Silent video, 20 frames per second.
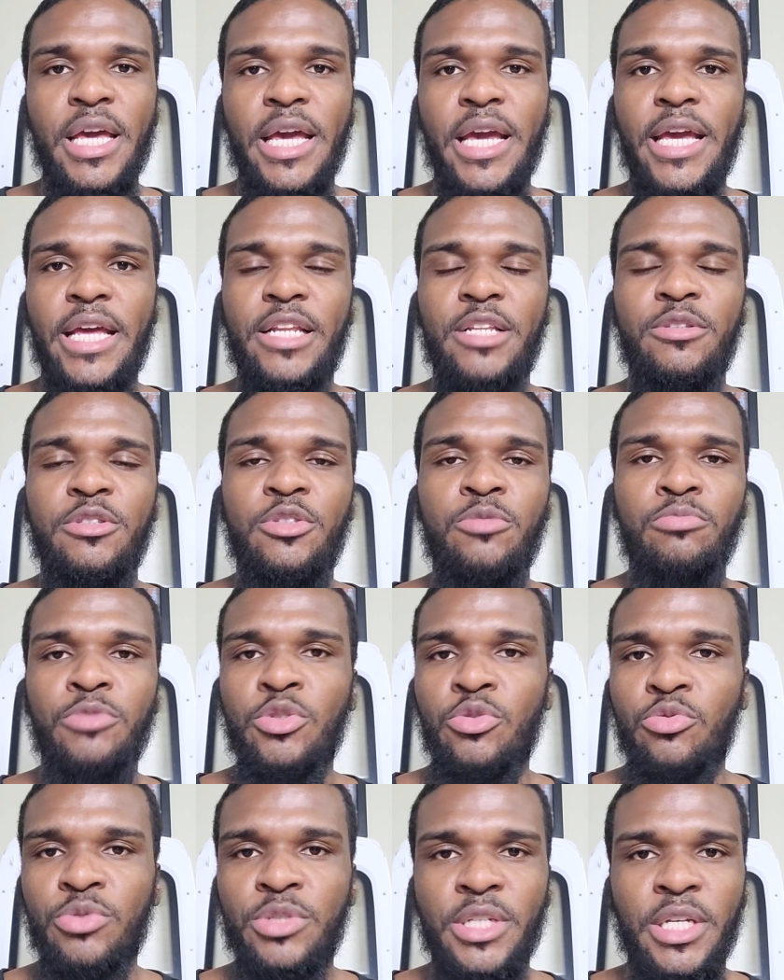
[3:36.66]
and
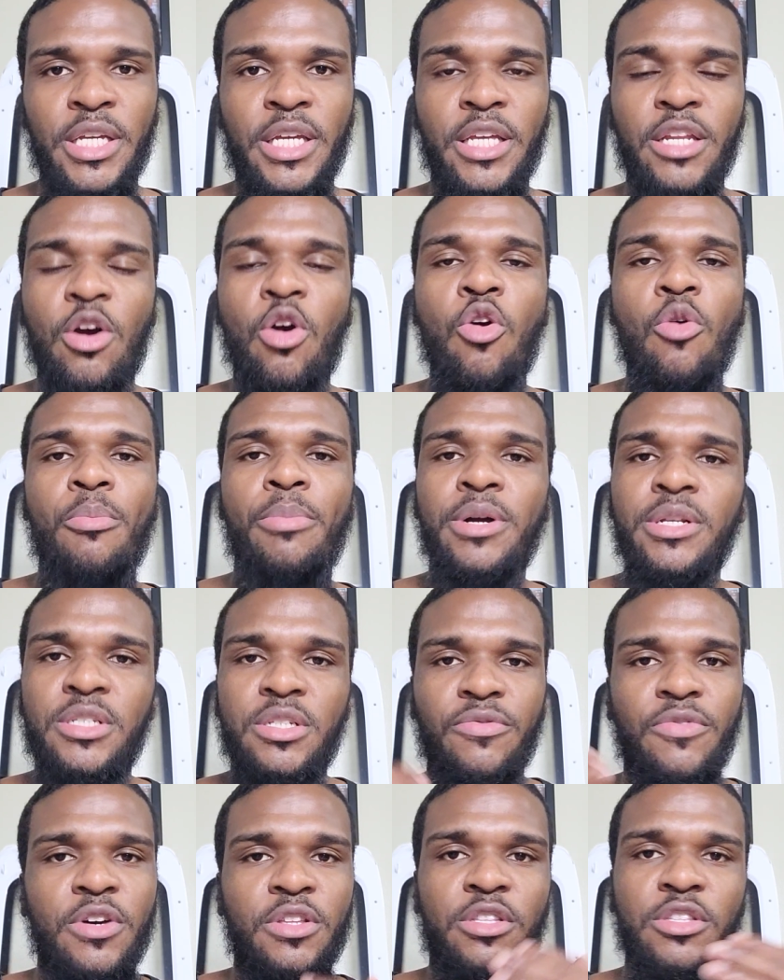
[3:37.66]
music and a whole bunch
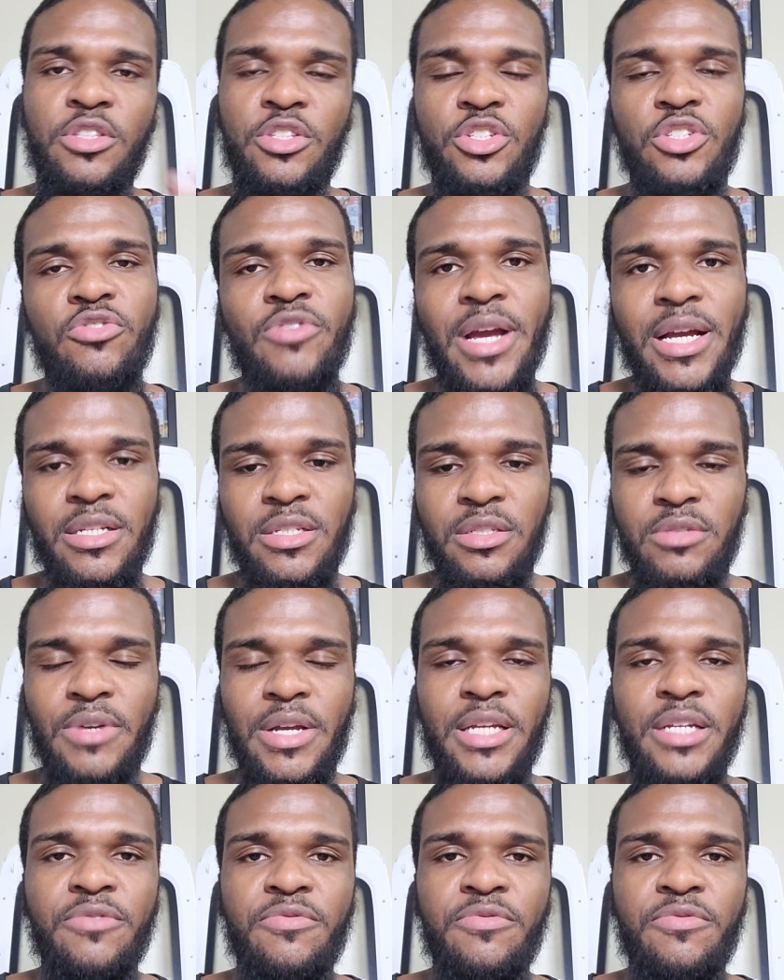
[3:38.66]
of other distractions, right?